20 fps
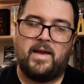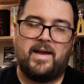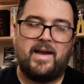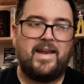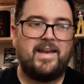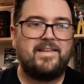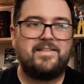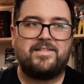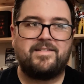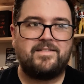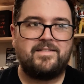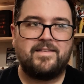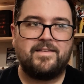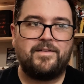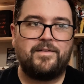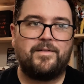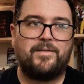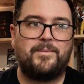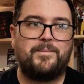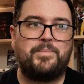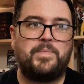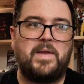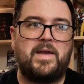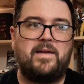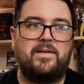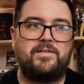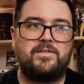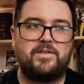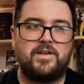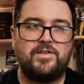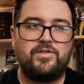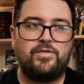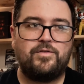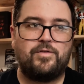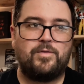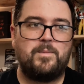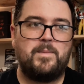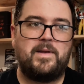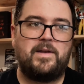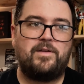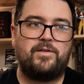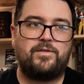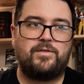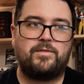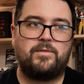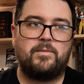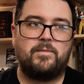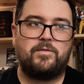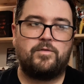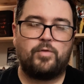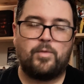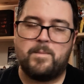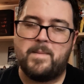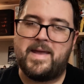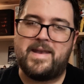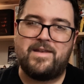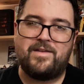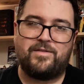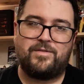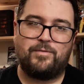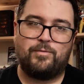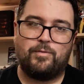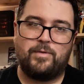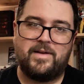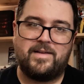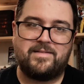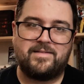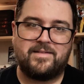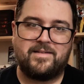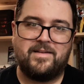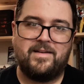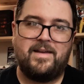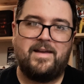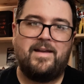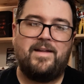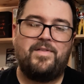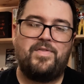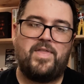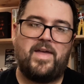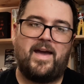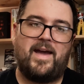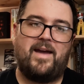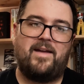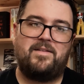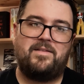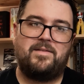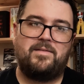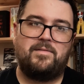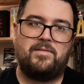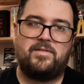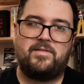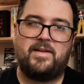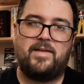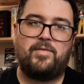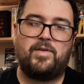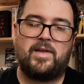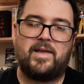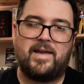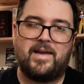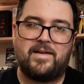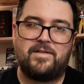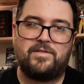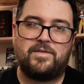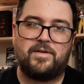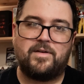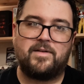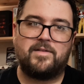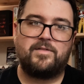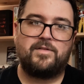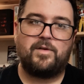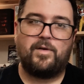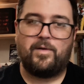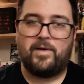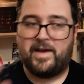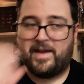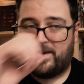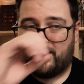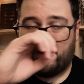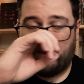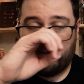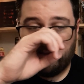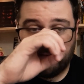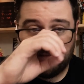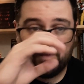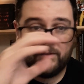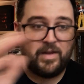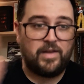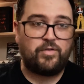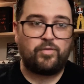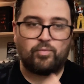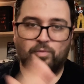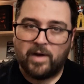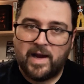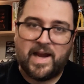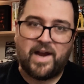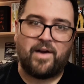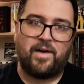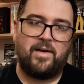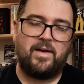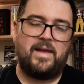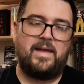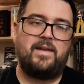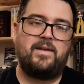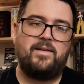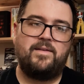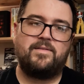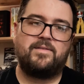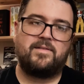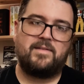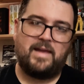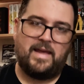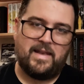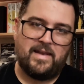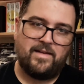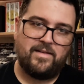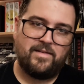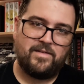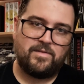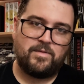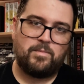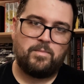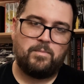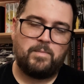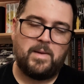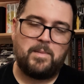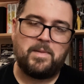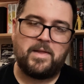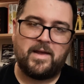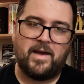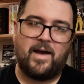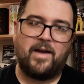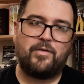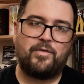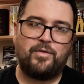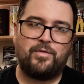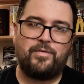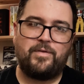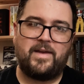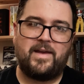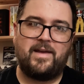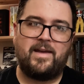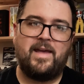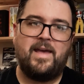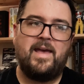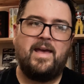it's still such a tremendous risk that Stephen King took. So, and it's rare in his bibliography,